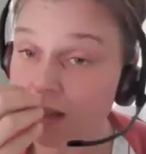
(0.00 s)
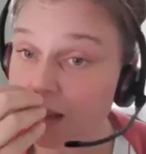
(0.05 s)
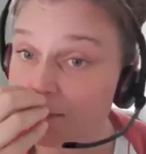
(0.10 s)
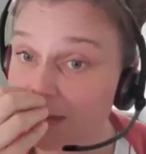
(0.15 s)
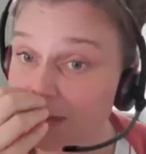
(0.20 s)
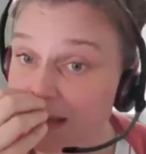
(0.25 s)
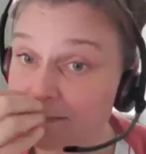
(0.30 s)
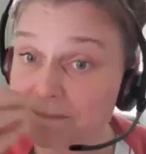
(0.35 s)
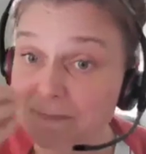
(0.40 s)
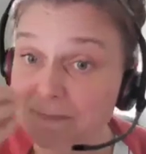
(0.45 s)

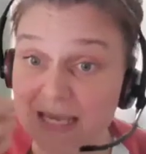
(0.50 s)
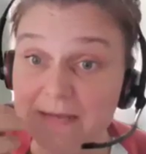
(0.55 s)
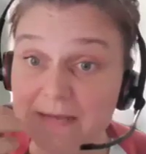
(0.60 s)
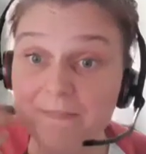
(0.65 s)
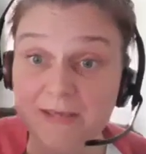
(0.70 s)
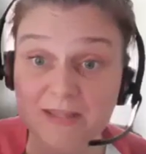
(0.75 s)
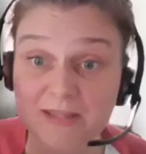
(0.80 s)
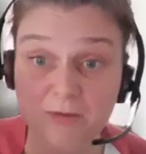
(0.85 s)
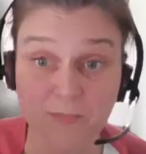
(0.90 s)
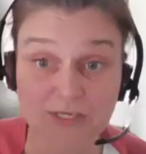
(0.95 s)
it may
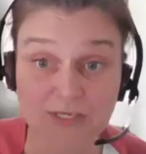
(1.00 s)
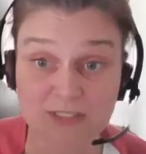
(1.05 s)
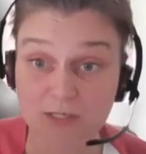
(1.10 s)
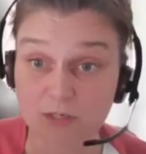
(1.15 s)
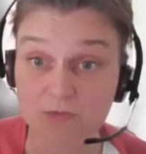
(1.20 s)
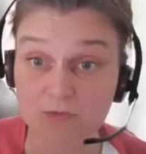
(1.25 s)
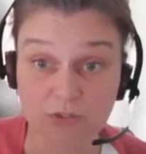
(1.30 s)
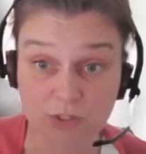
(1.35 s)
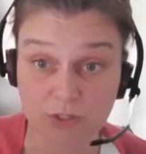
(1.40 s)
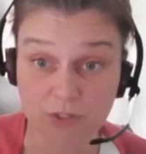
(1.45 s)
be that we
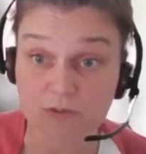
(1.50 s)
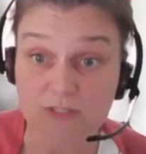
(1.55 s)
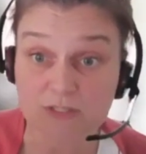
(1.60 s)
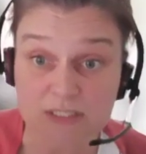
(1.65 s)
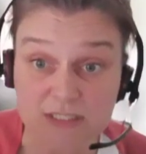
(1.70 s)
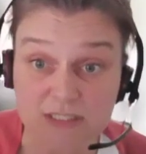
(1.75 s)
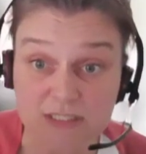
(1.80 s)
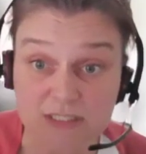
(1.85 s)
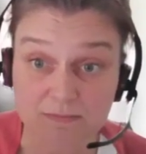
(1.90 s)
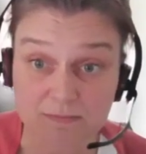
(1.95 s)
don't
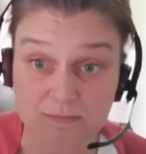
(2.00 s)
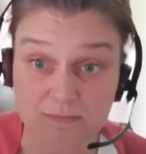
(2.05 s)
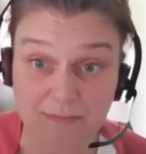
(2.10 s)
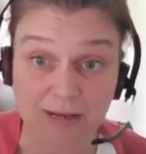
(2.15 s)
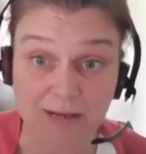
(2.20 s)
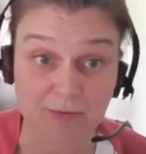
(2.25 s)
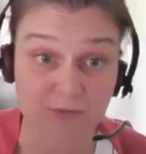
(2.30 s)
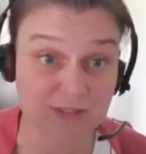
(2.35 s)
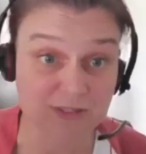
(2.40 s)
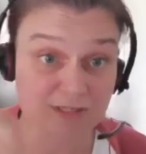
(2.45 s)
use
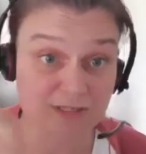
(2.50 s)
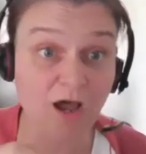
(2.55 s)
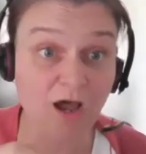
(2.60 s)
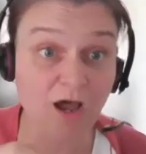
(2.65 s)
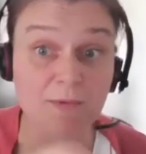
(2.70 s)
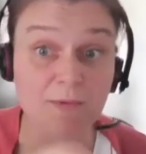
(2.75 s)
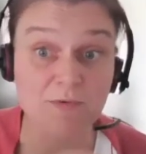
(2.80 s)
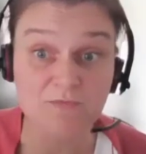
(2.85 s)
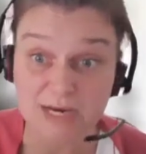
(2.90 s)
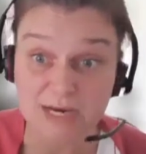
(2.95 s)
smell to
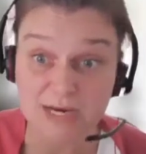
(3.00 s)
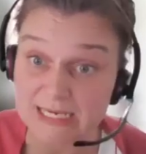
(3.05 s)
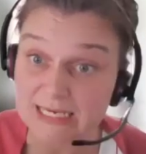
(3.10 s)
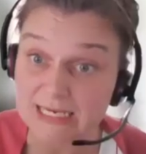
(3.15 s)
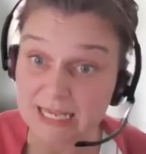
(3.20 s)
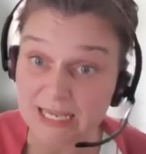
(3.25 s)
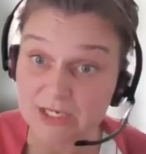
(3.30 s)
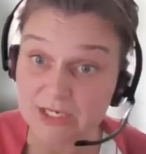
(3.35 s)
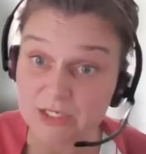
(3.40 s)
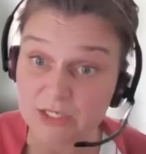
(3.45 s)
calm and
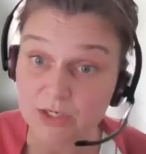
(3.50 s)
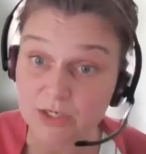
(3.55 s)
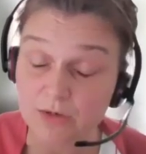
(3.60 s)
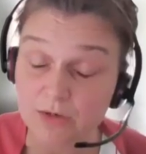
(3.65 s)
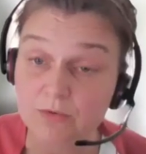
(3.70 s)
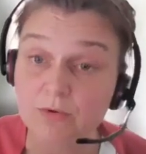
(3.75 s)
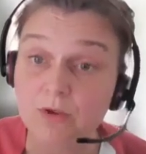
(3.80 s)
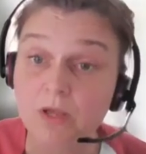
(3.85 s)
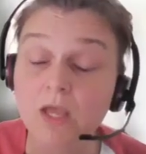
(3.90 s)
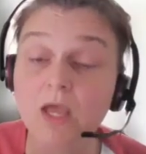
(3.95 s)
regulate you.